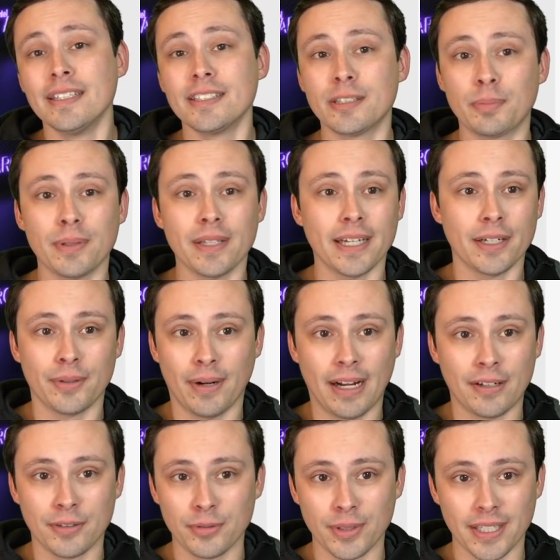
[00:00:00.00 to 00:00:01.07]
to play
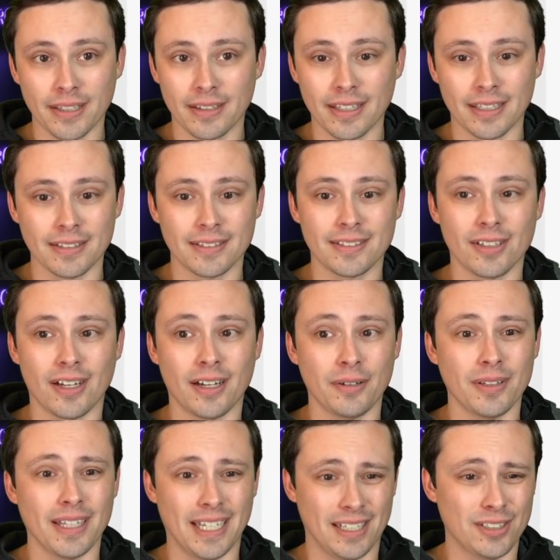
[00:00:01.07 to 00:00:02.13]
around with and saw
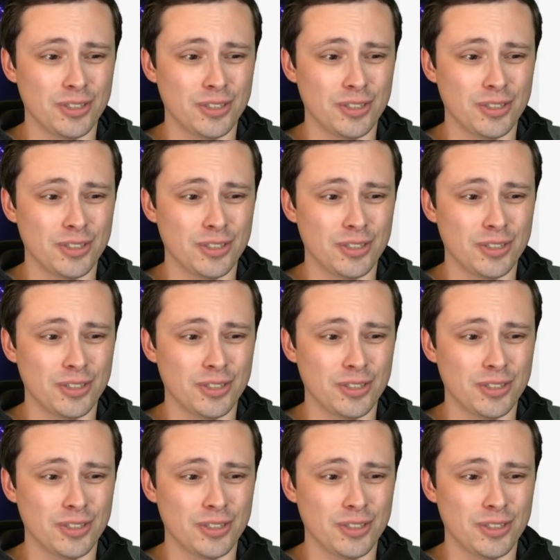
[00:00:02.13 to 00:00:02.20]
like,